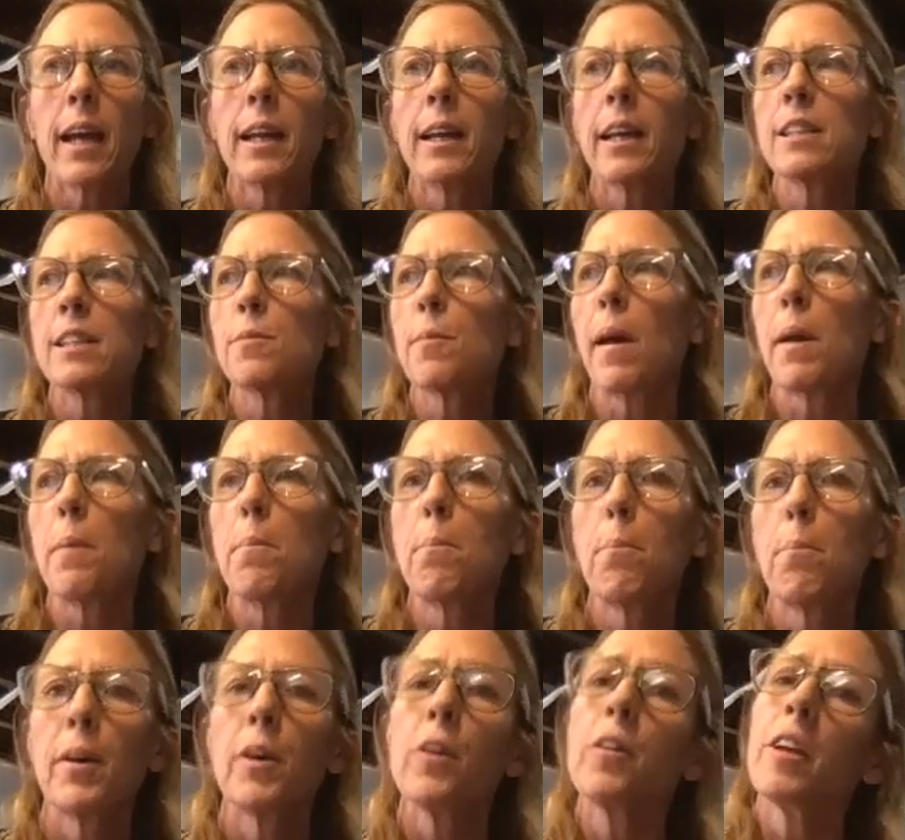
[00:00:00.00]
guess my
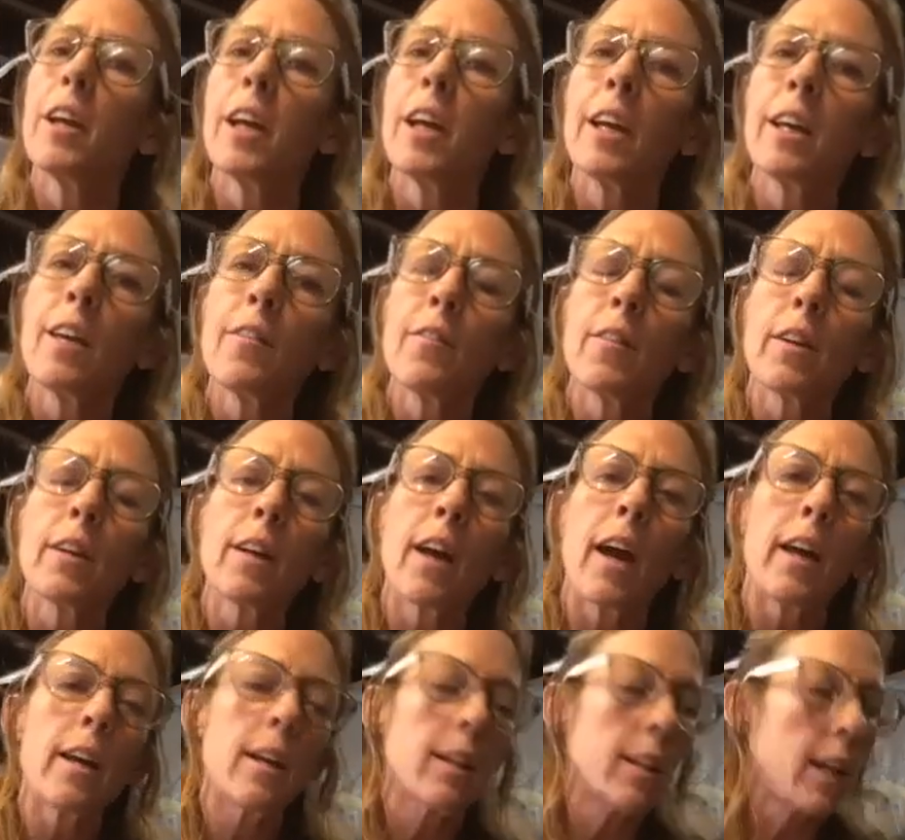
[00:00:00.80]
building even
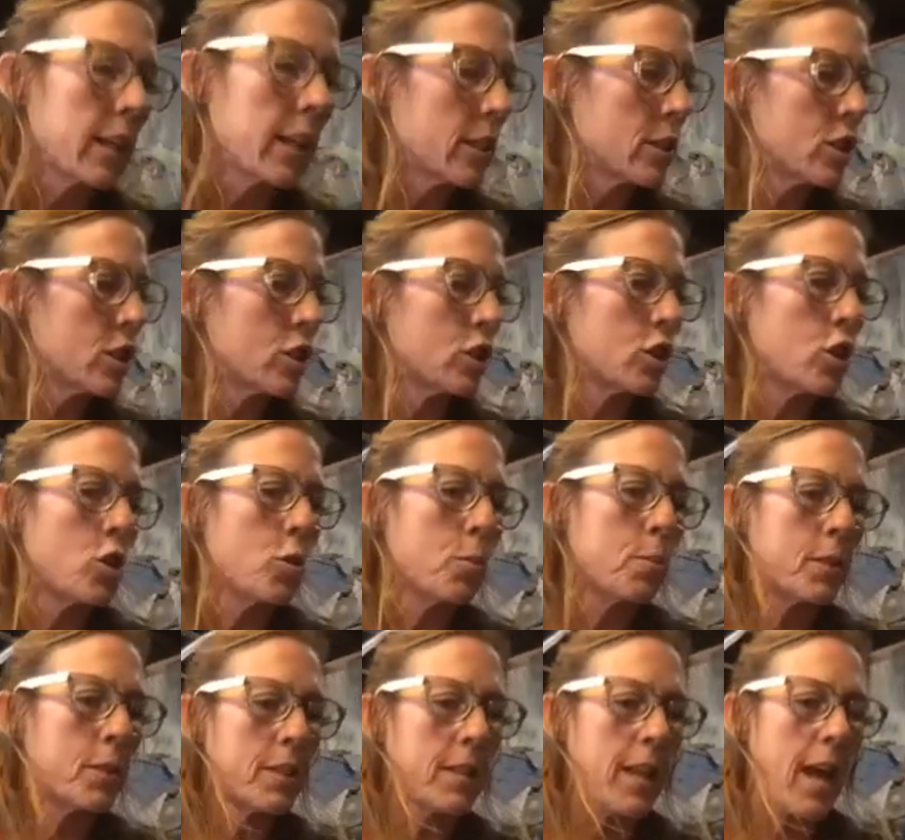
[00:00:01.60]
kind of like
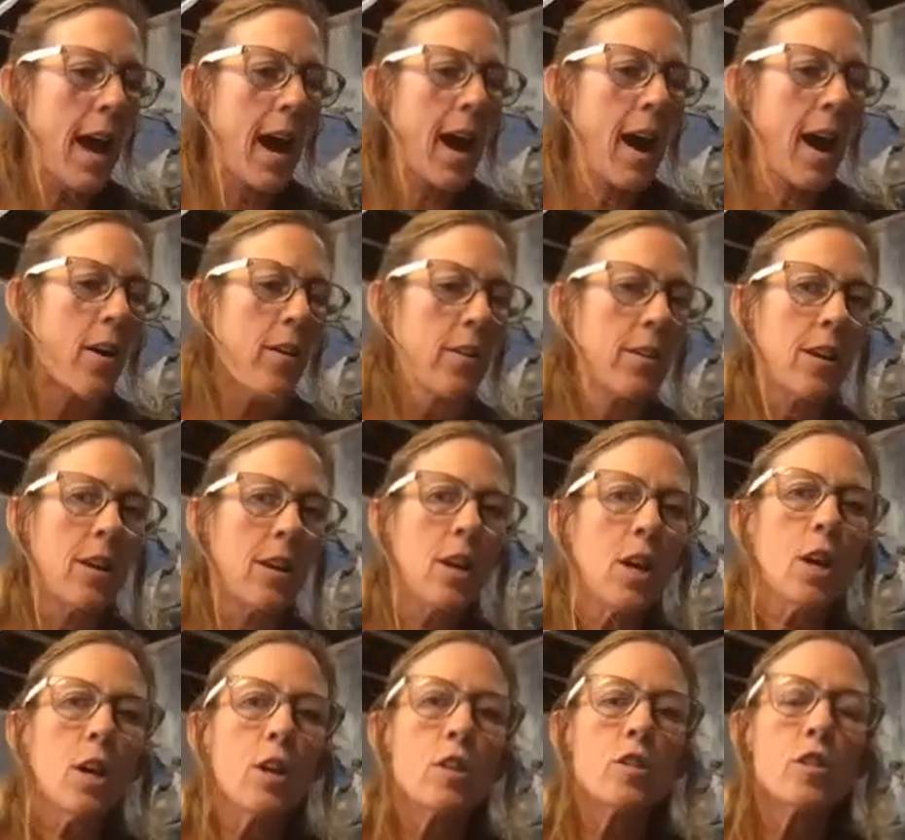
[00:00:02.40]
slopes down.
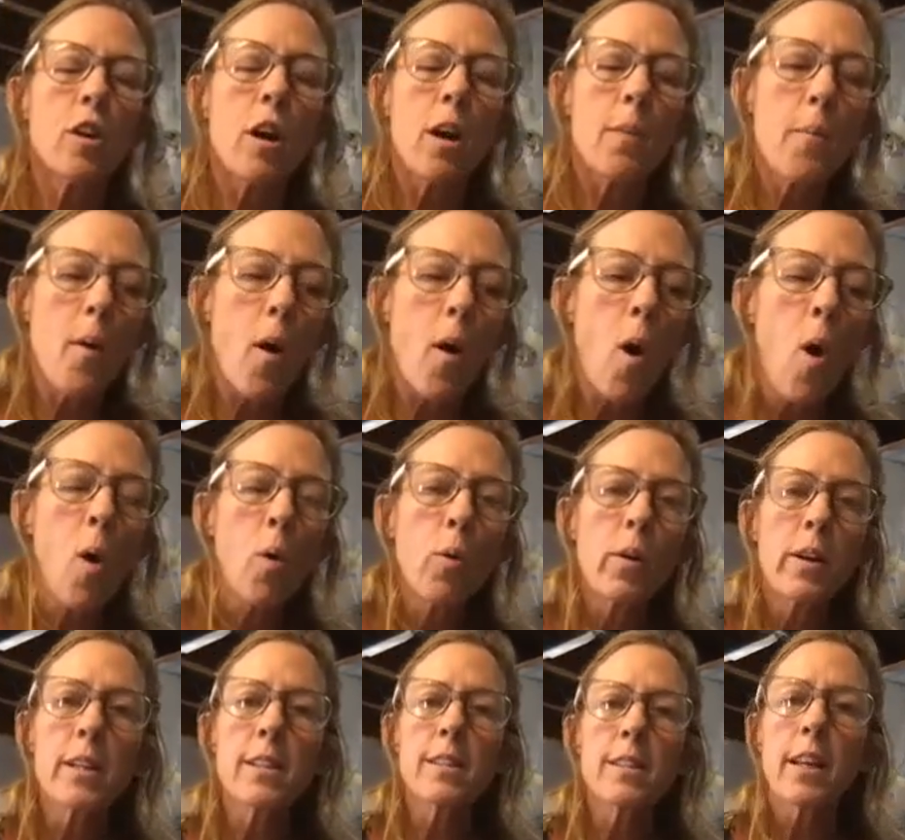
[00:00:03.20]
So I'm
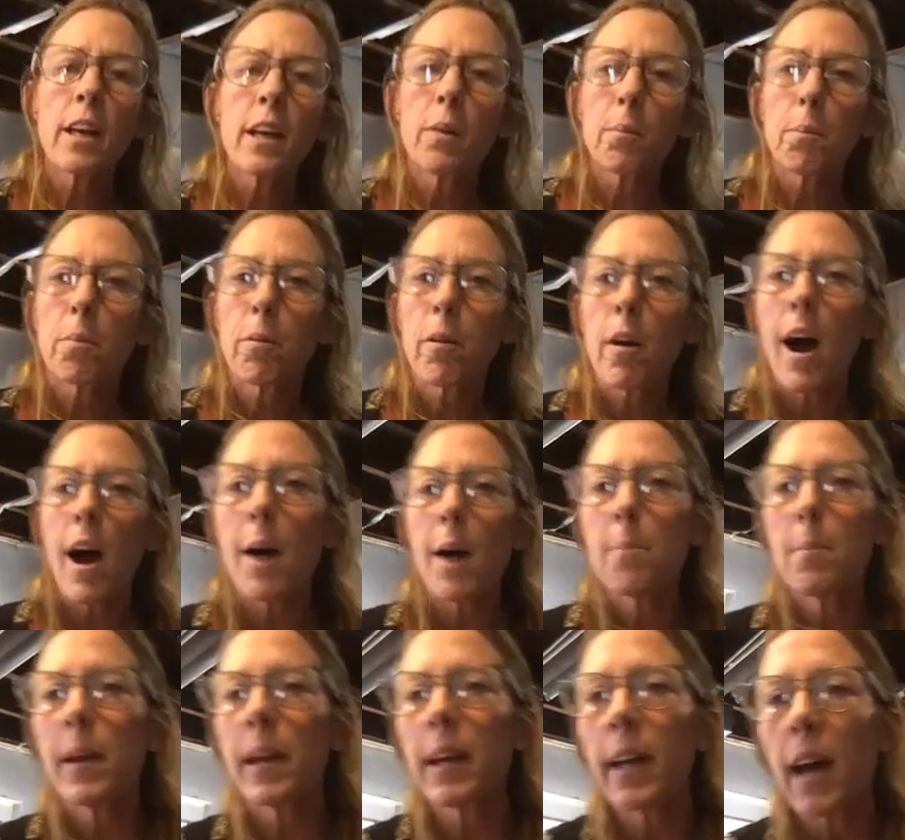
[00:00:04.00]
always like
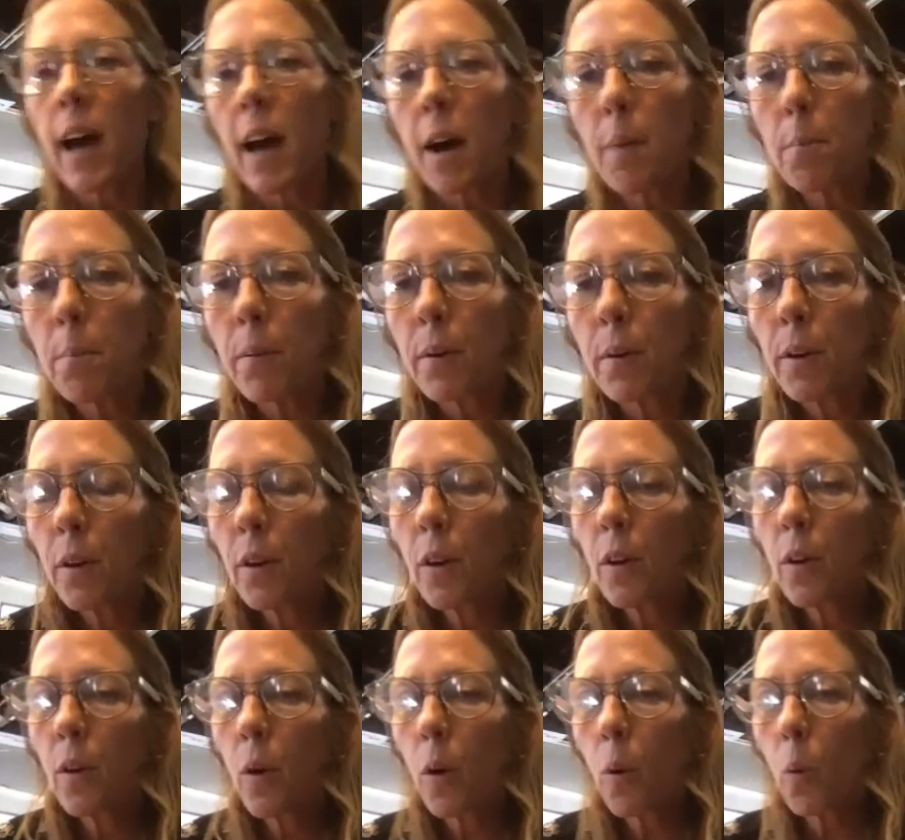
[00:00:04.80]
propping up
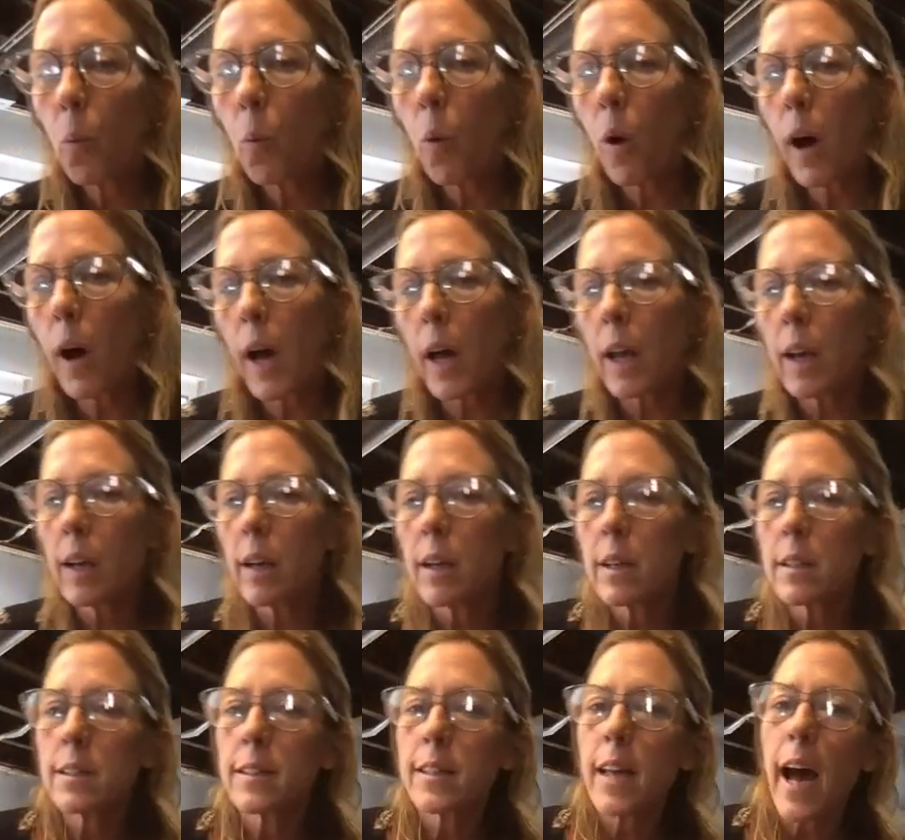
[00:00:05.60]
one
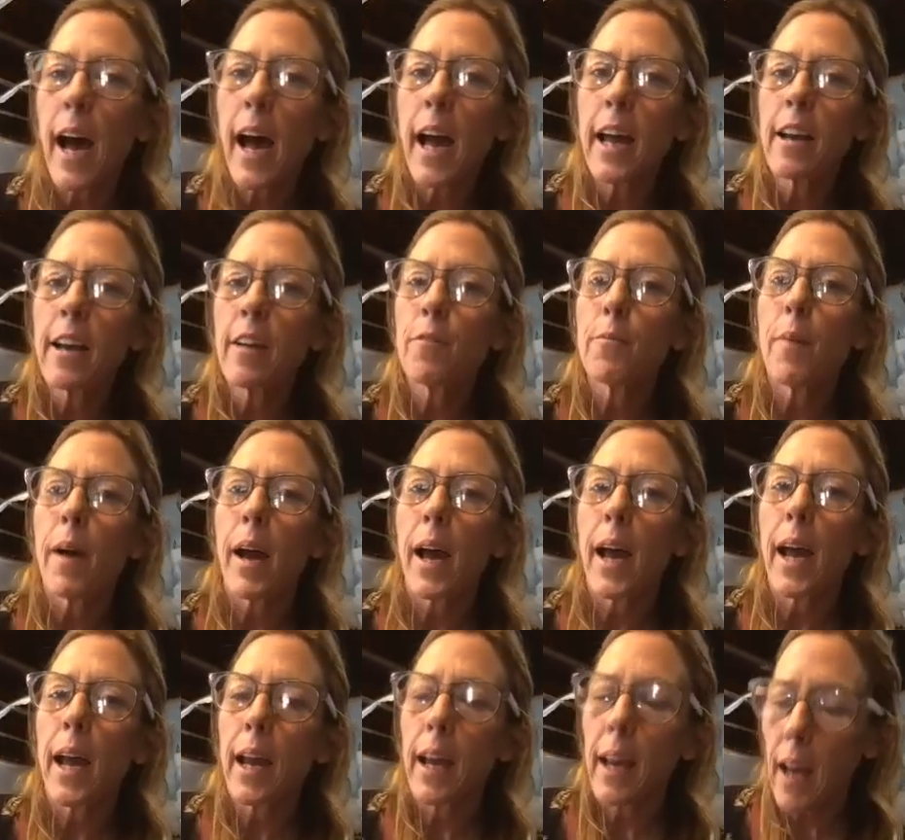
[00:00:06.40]
side of
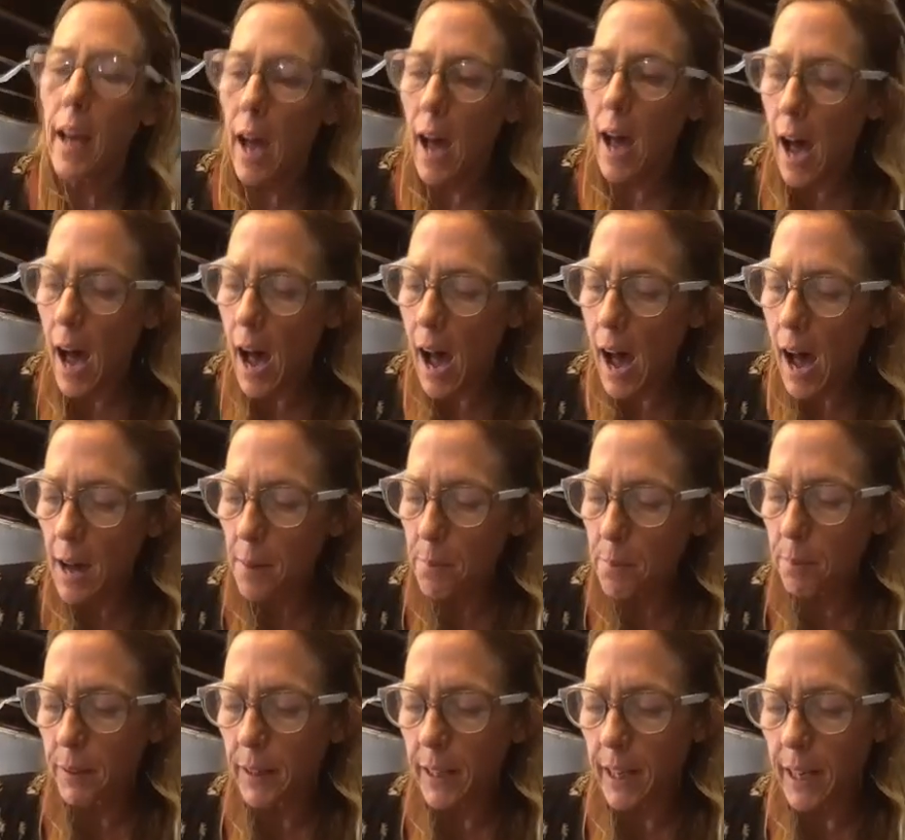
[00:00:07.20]
my hot
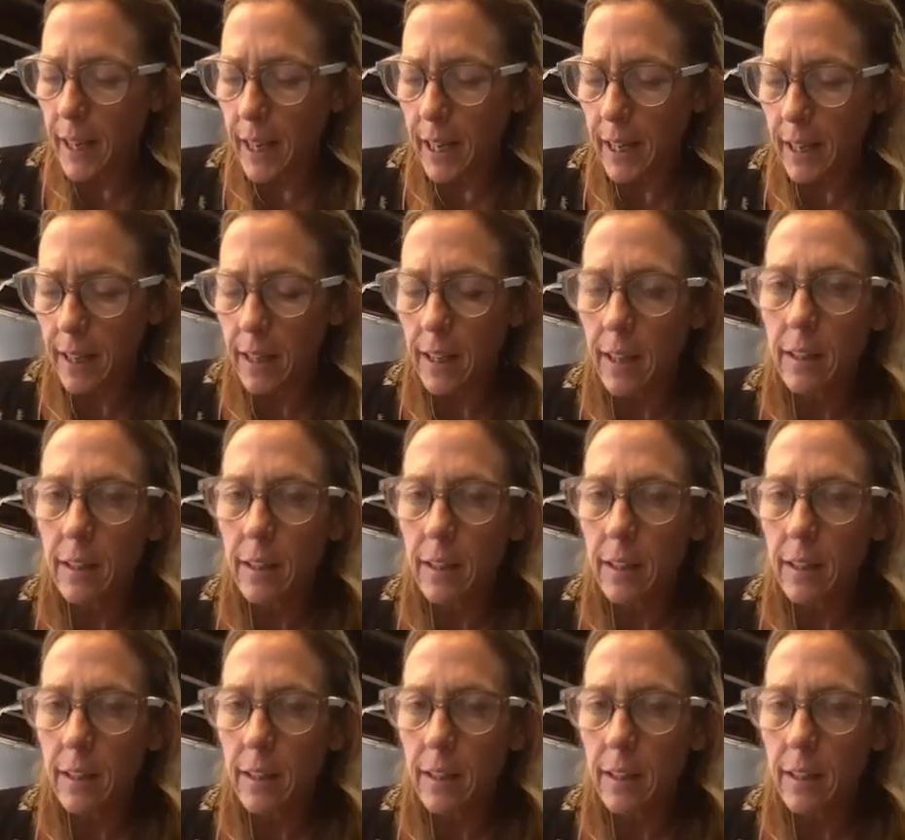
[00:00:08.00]
plate